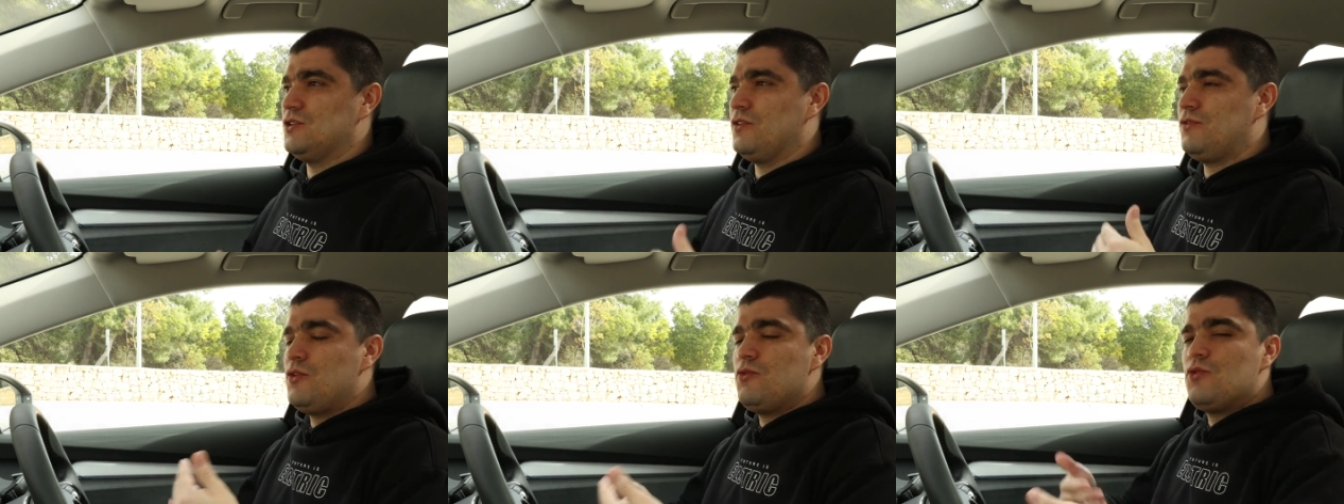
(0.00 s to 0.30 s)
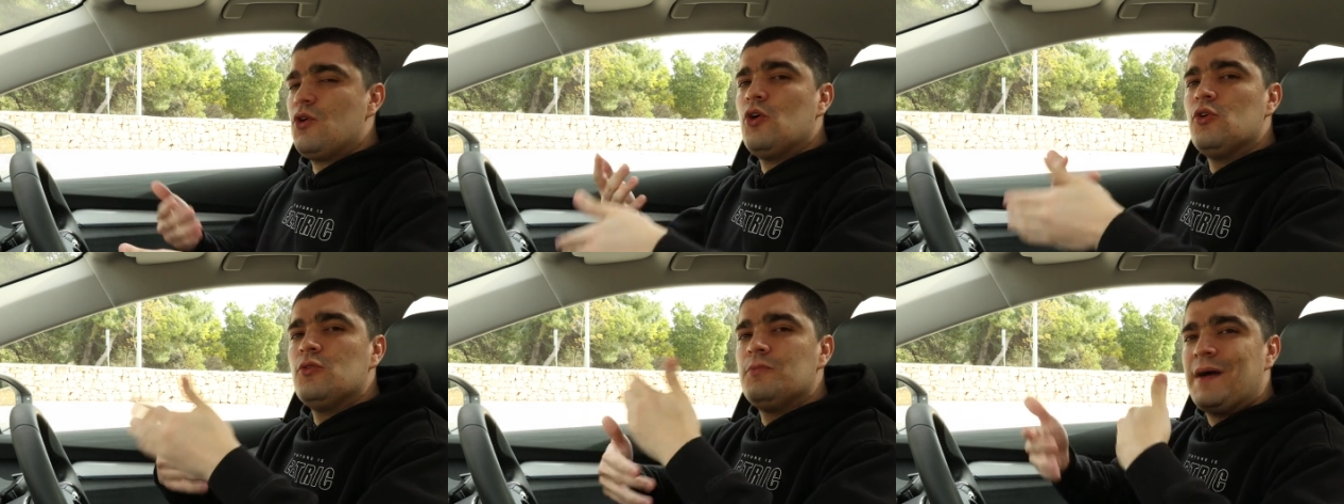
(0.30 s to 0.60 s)
So if we
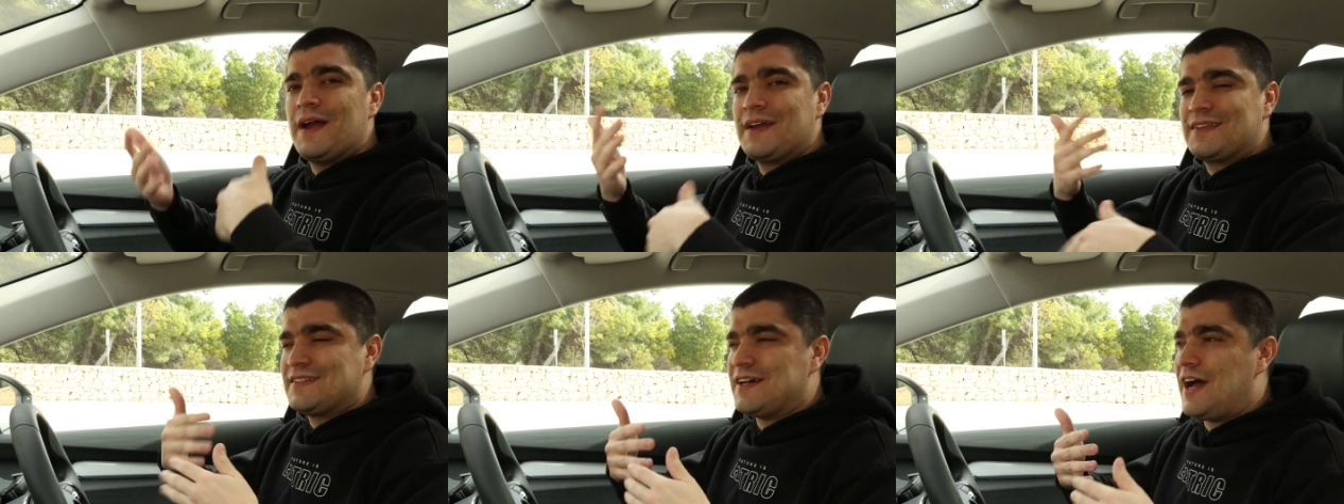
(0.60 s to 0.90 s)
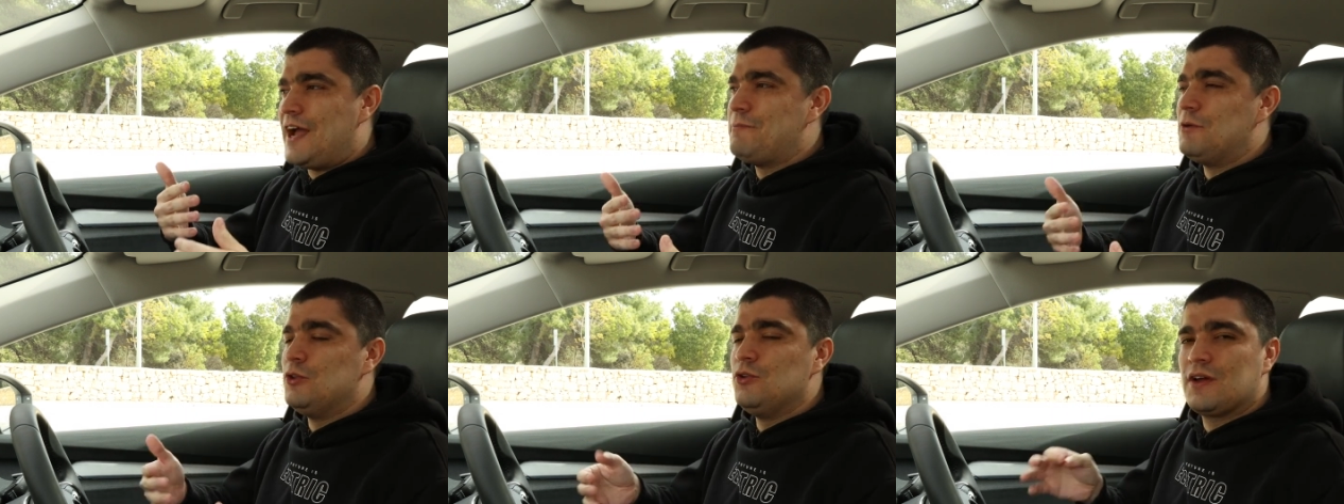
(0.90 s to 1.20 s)
roll back
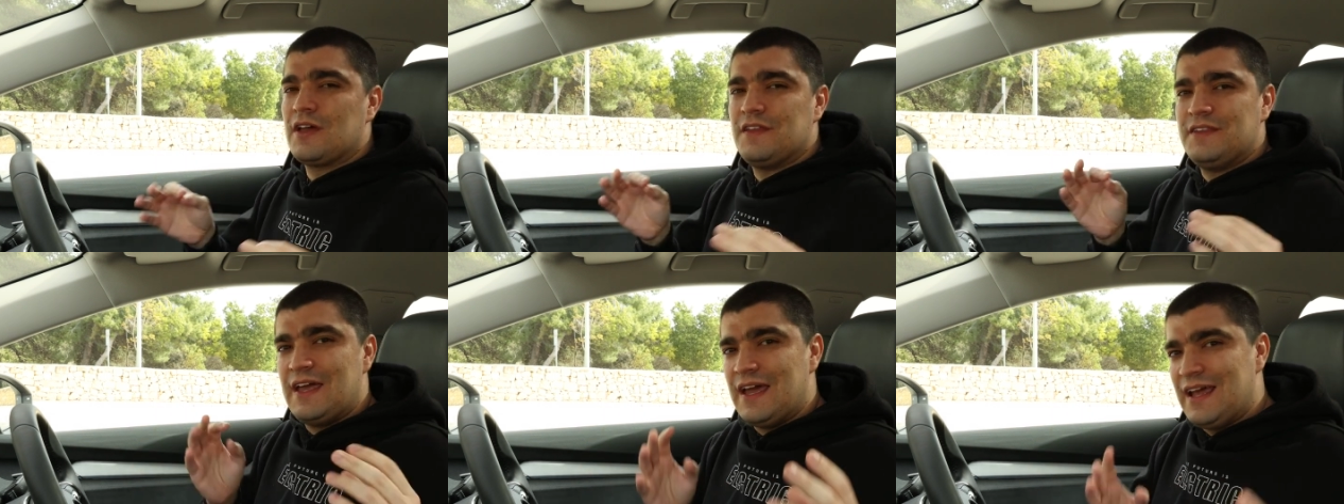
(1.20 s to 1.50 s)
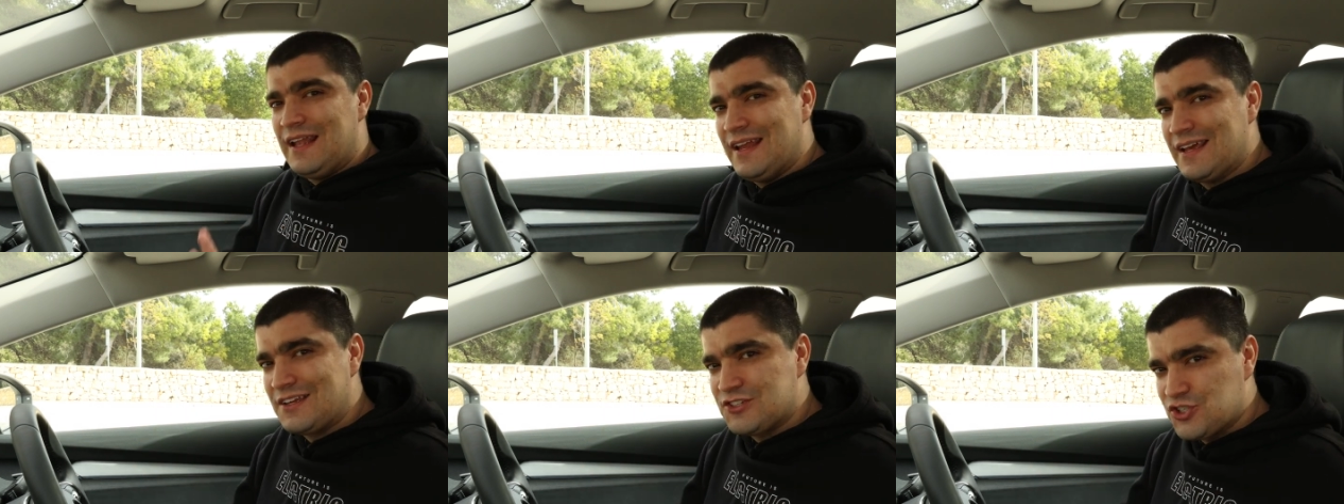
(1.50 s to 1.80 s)
time and look at the
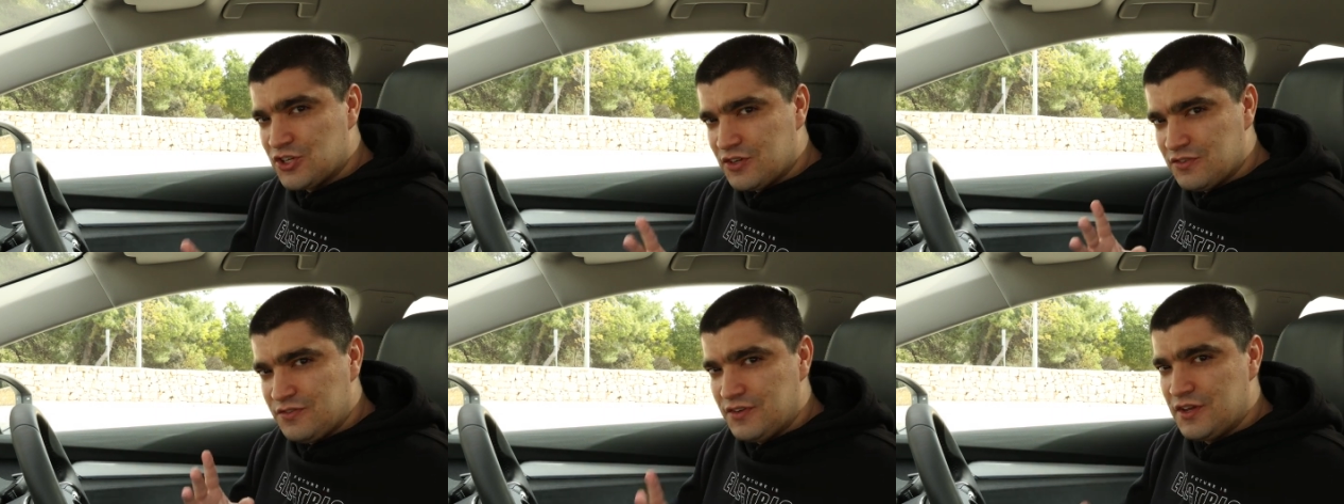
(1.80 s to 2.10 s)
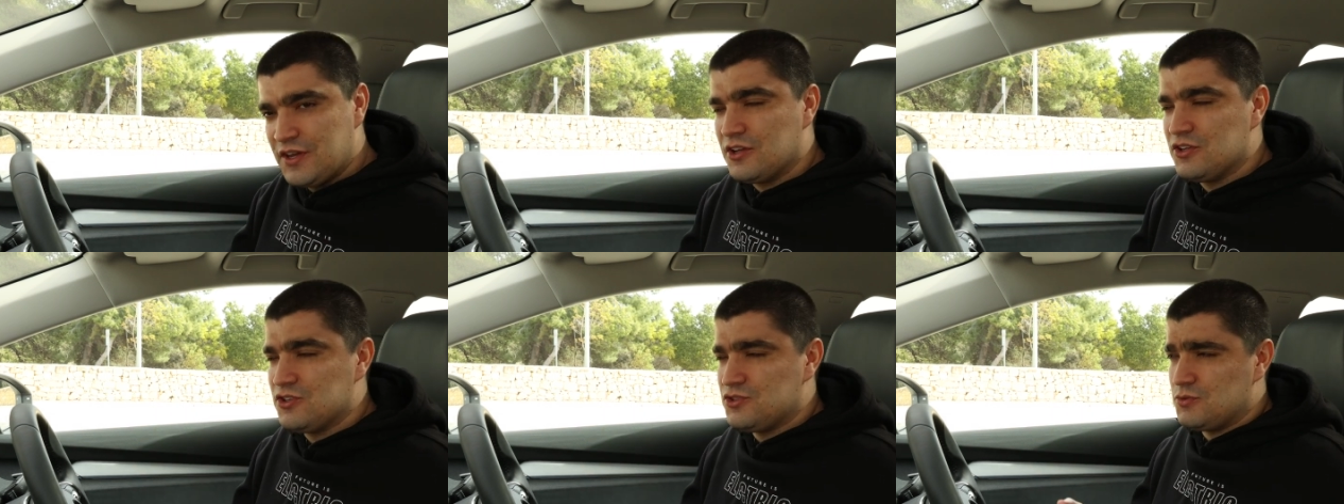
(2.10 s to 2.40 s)
electric
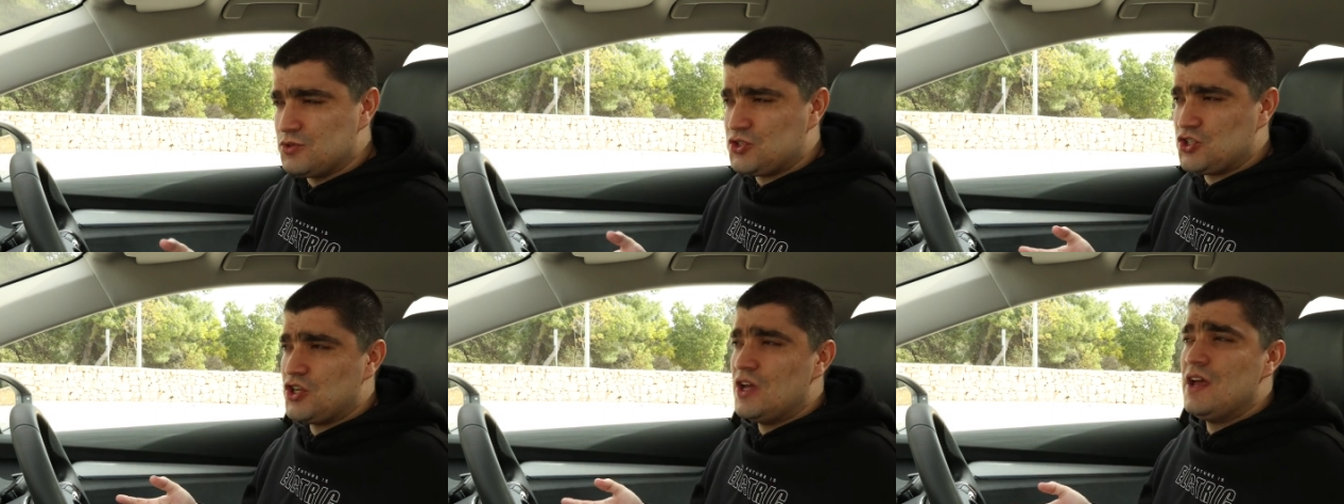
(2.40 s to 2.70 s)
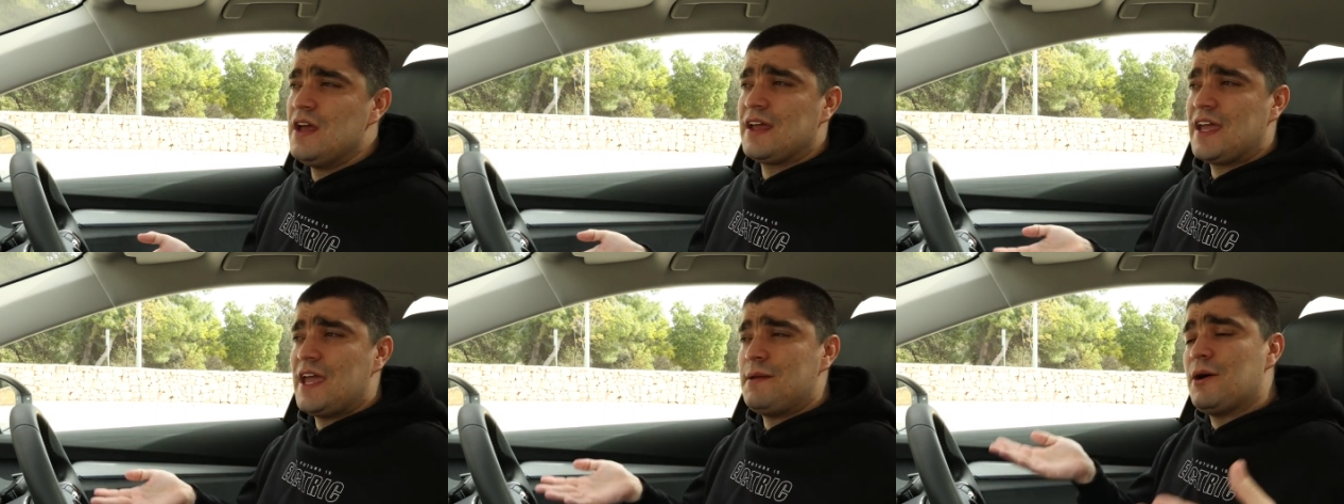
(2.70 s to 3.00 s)
vehicles, which
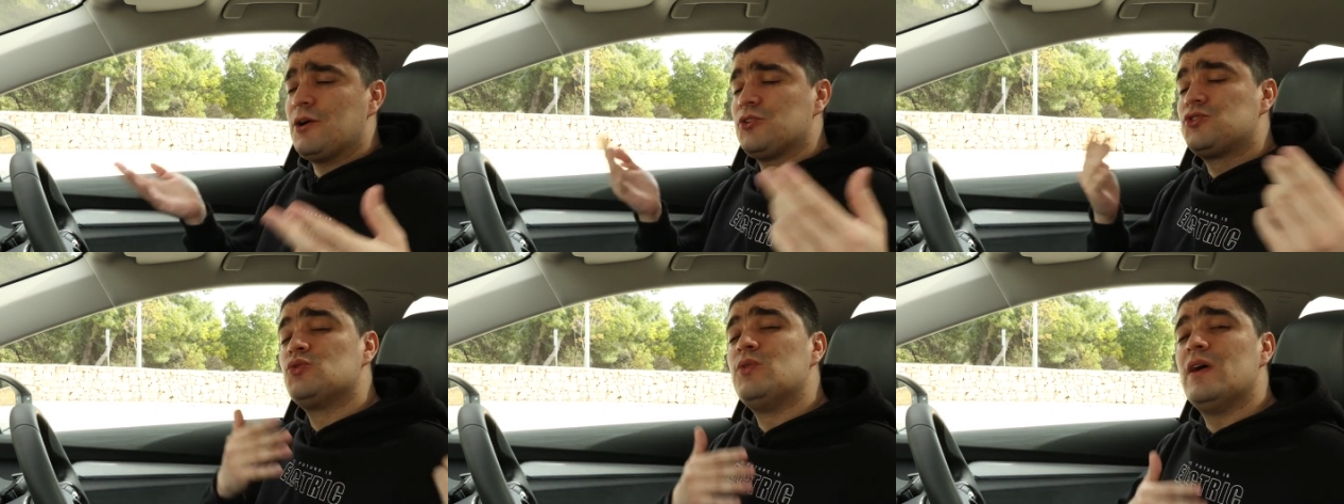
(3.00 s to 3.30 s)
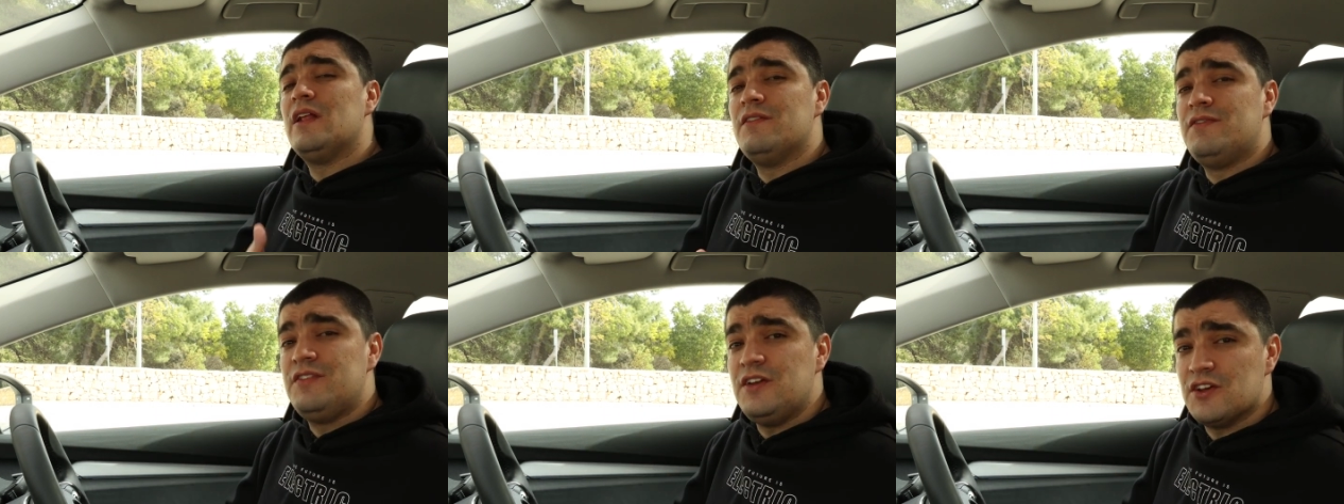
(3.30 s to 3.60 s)
came out
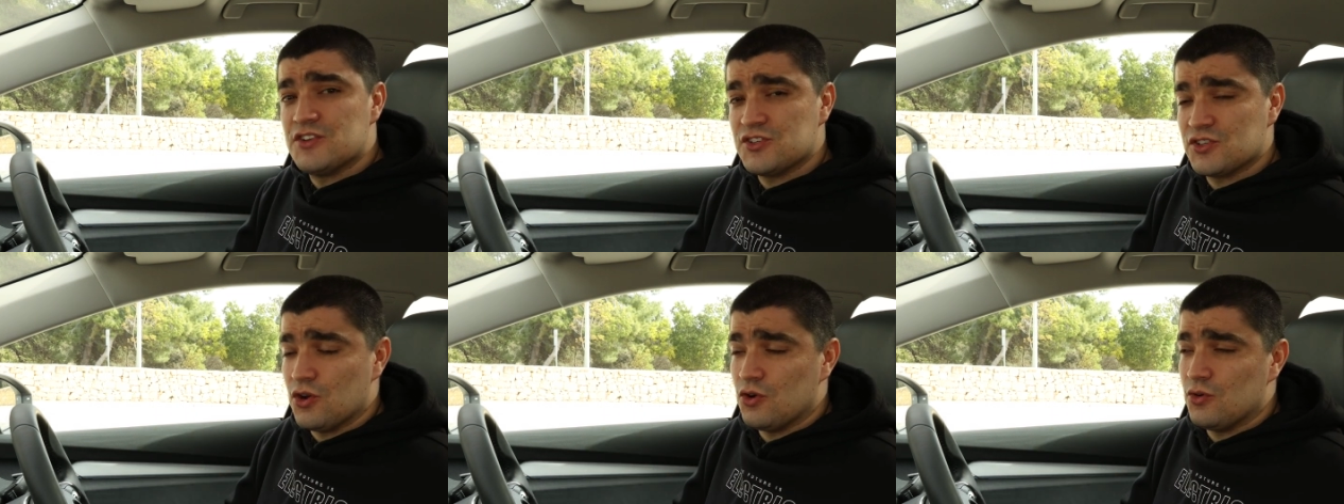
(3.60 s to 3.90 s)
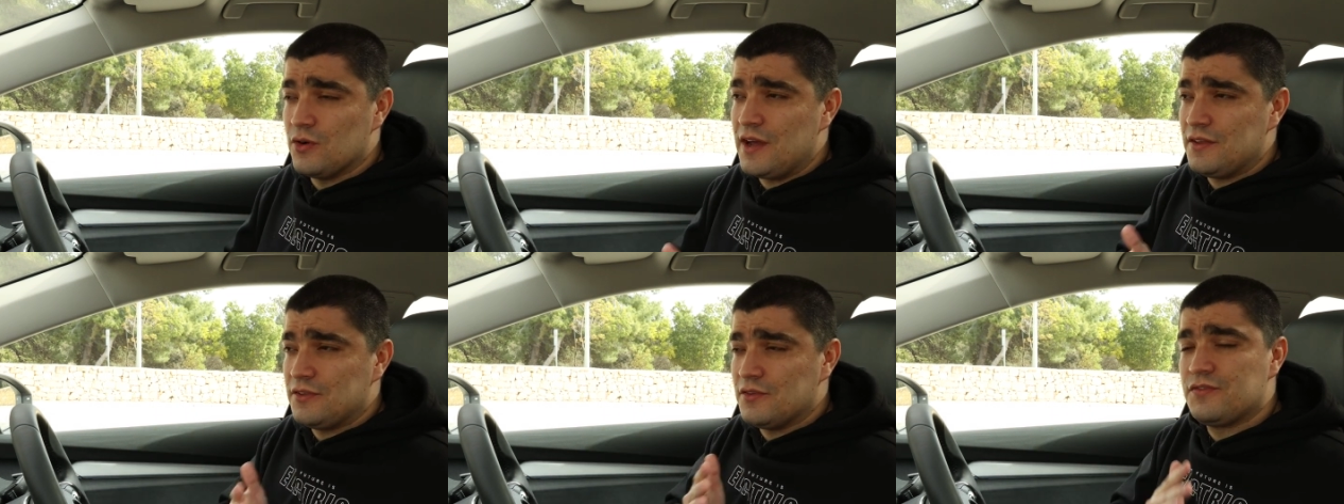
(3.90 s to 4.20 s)
12 years
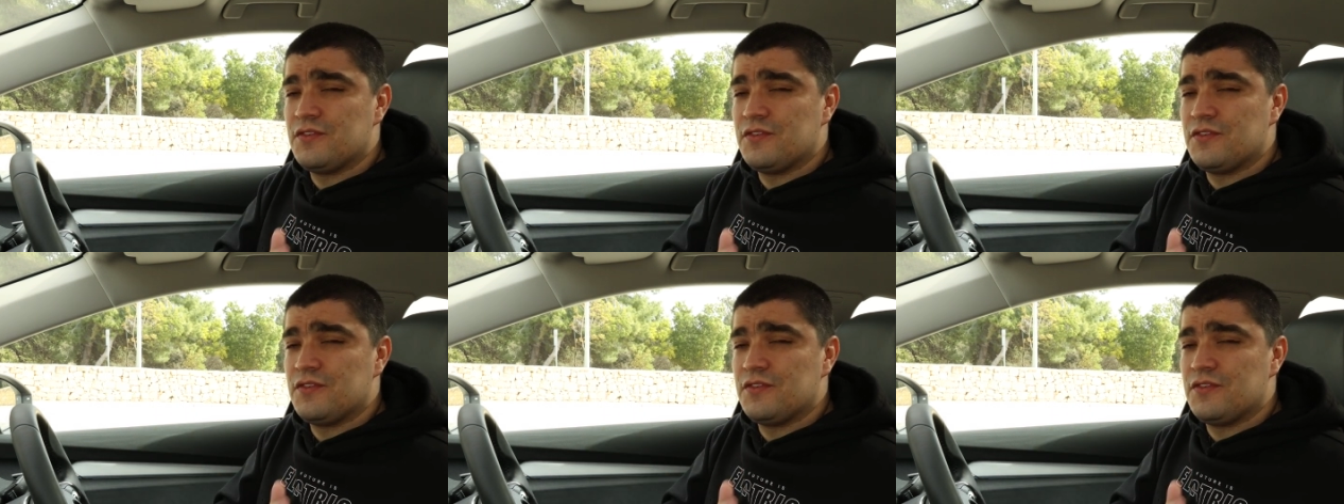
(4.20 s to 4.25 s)
ago, right?